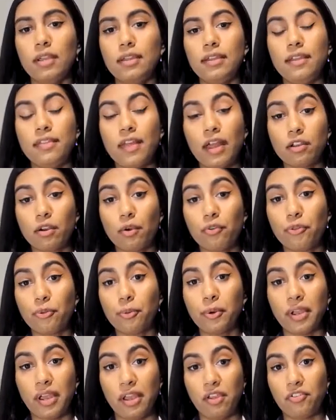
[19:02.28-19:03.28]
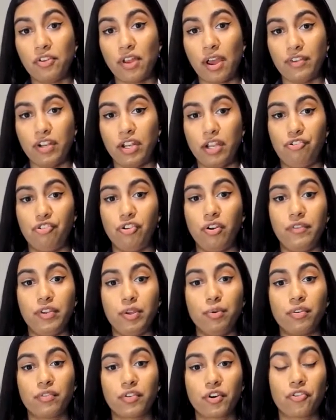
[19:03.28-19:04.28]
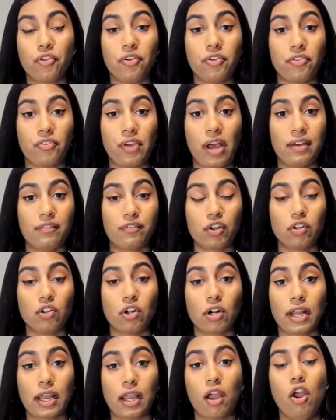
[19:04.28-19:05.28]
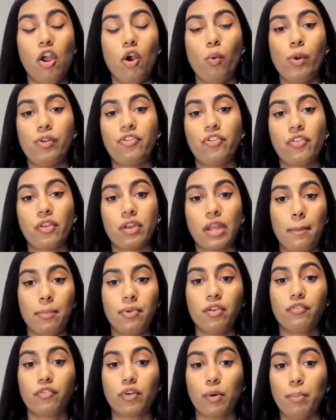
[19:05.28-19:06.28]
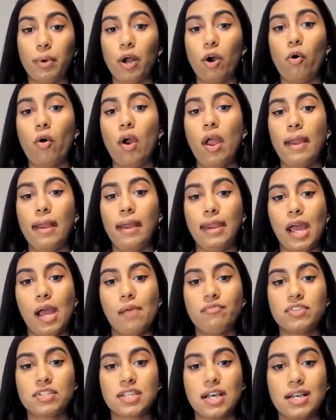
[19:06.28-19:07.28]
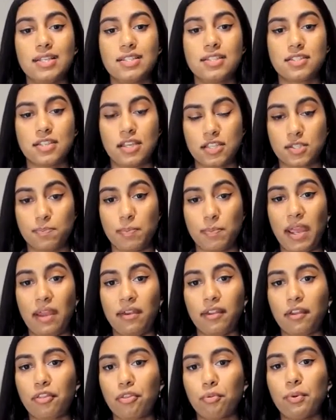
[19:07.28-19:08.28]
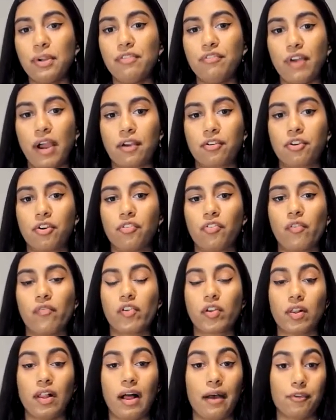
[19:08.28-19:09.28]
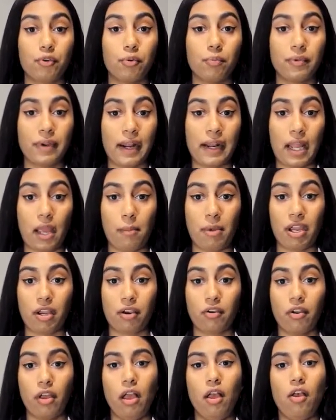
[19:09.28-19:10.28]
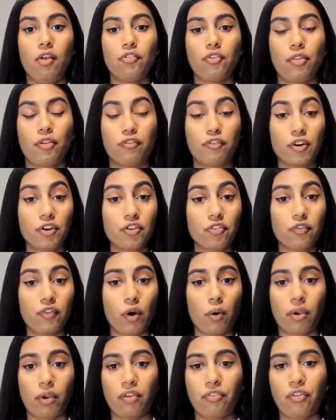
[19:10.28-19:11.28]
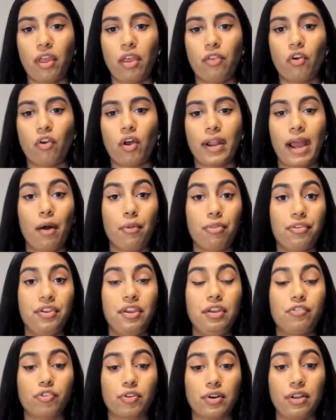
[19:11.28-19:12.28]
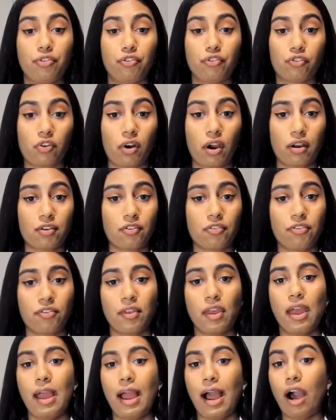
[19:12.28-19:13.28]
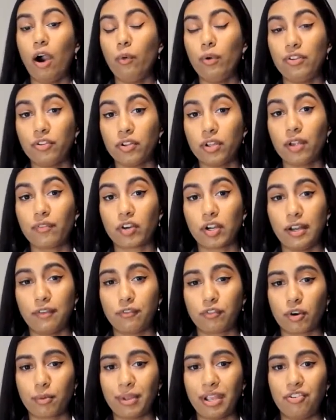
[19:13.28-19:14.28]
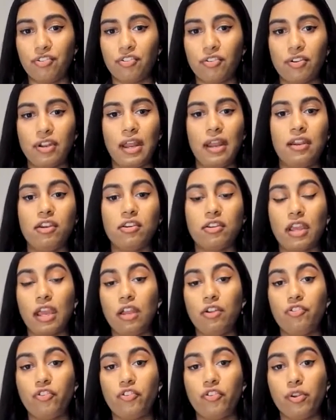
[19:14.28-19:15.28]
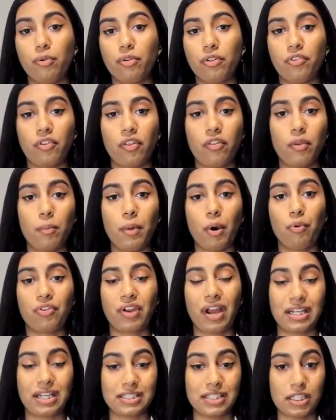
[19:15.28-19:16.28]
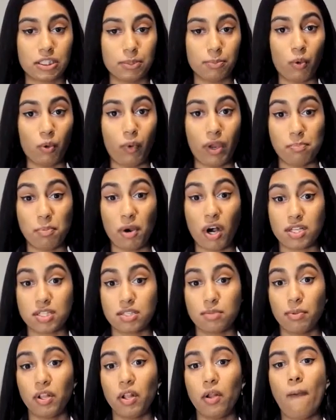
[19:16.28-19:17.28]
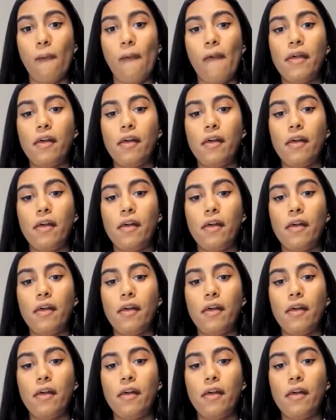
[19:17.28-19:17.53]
He then goes through his definition of universal design for learning, which is adapted from Bow and emphasizes expanding 3 vectors of the classroom dynamic. So the first focus is on how the teacher instructs, how we deliver information and engage students in the most accessible way possible.